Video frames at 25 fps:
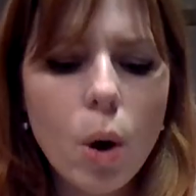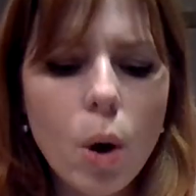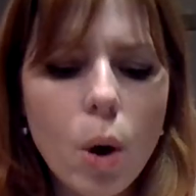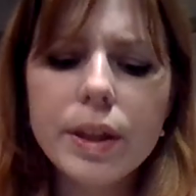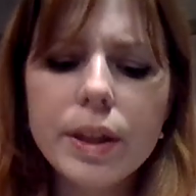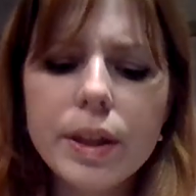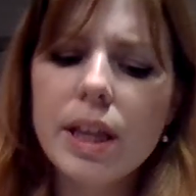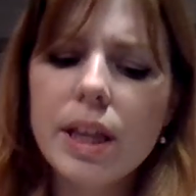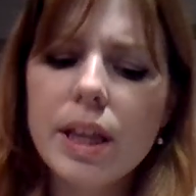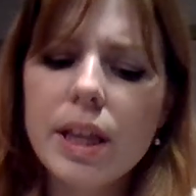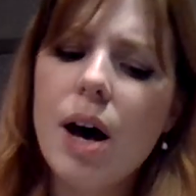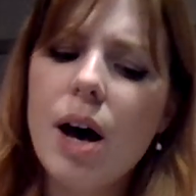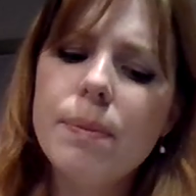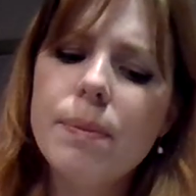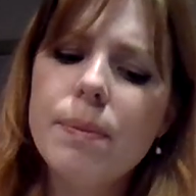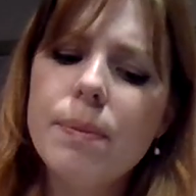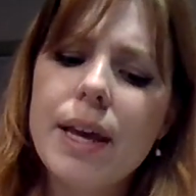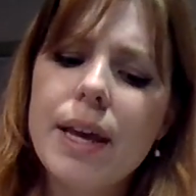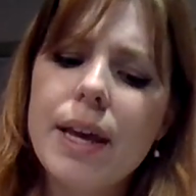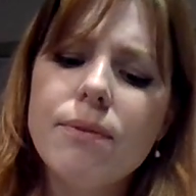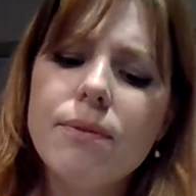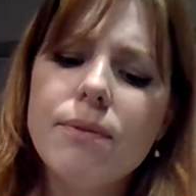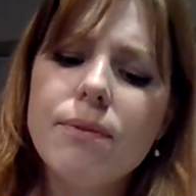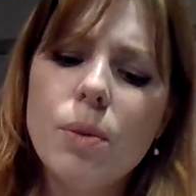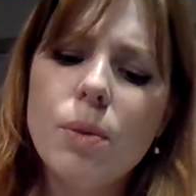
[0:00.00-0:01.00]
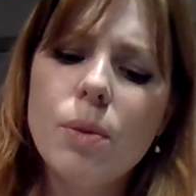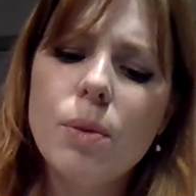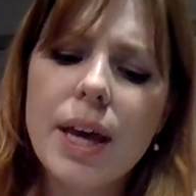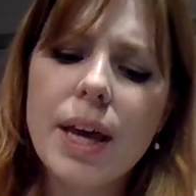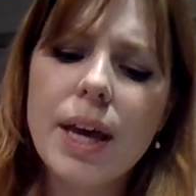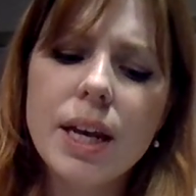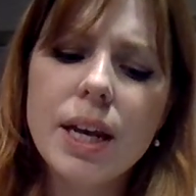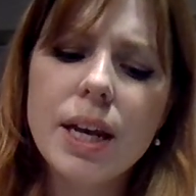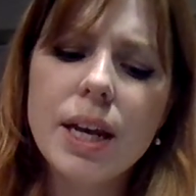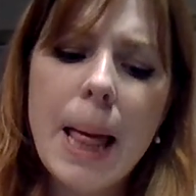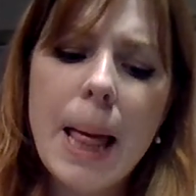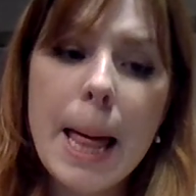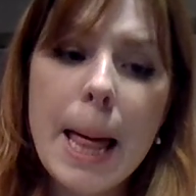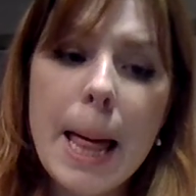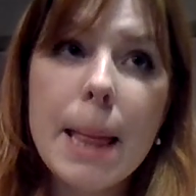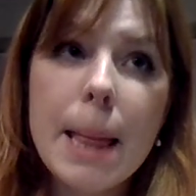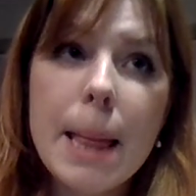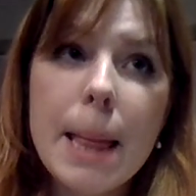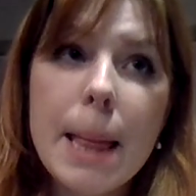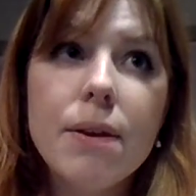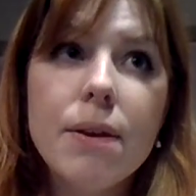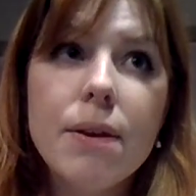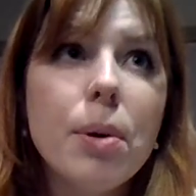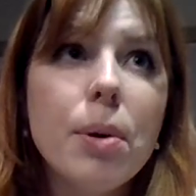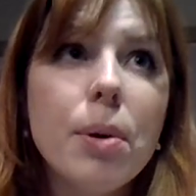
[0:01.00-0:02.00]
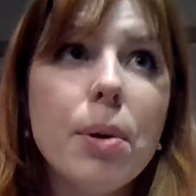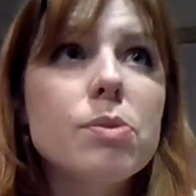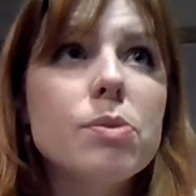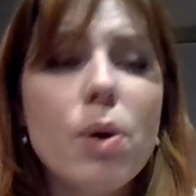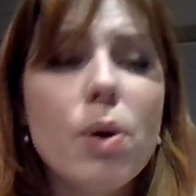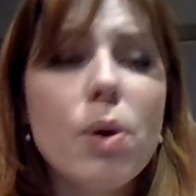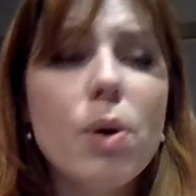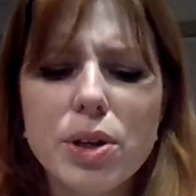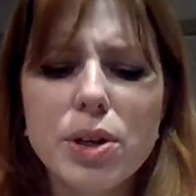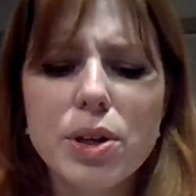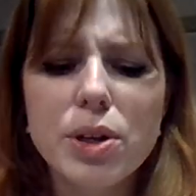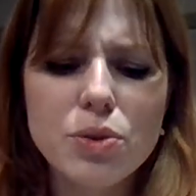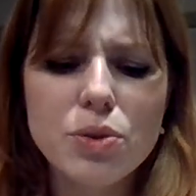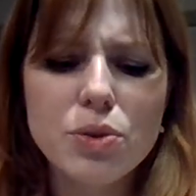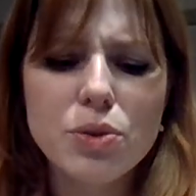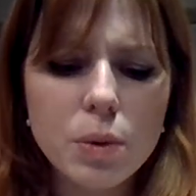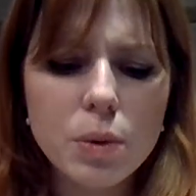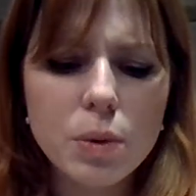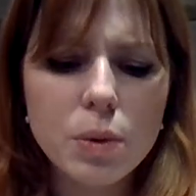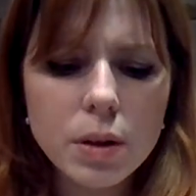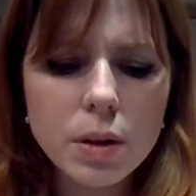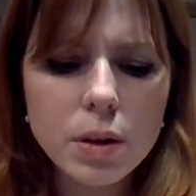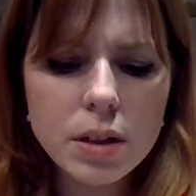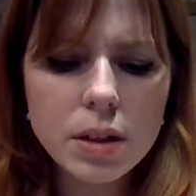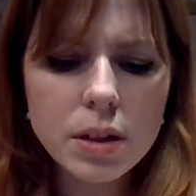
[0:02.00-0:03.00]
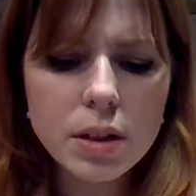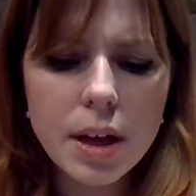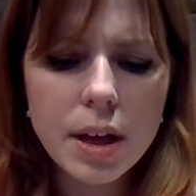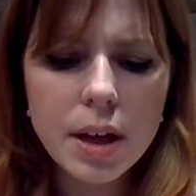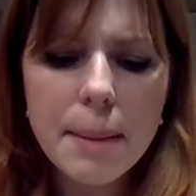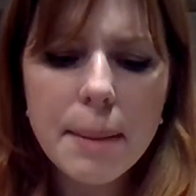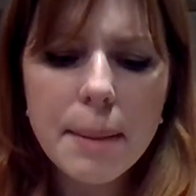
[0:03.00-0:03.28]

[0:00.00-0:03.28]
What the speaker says: holding up the envelope again, they're postponing school?